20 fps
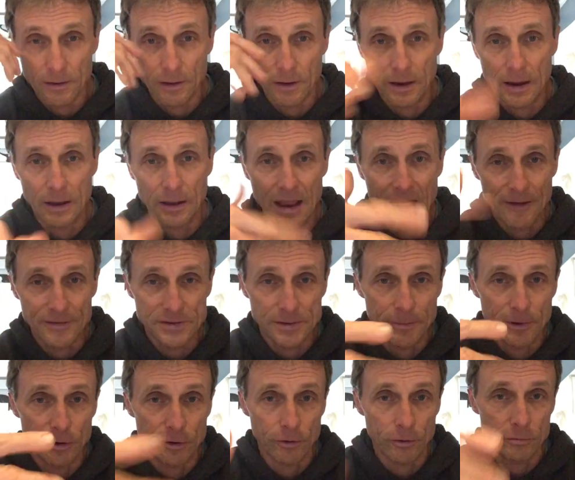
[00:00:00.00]
and have some
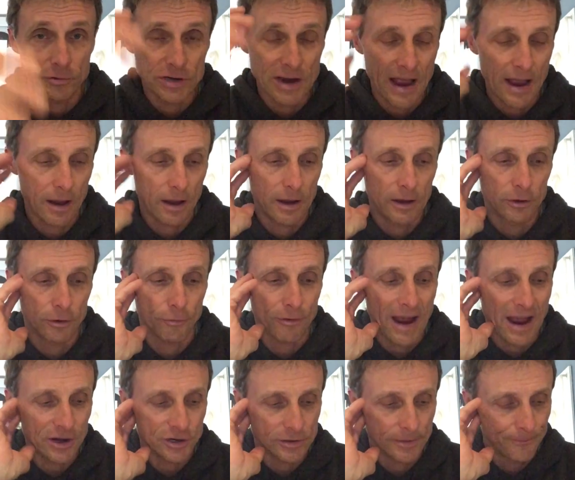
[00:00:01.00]

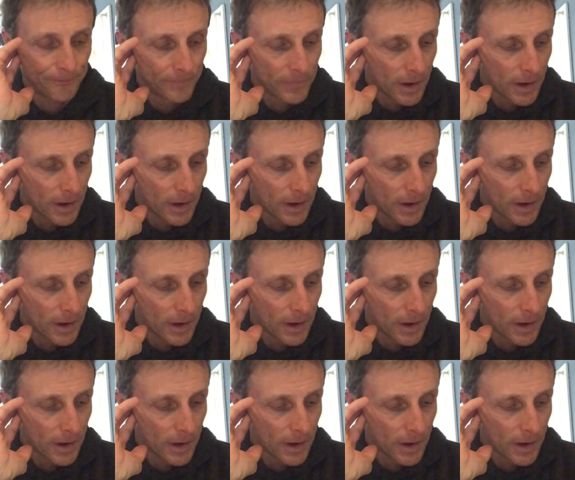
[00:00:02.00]
interaction.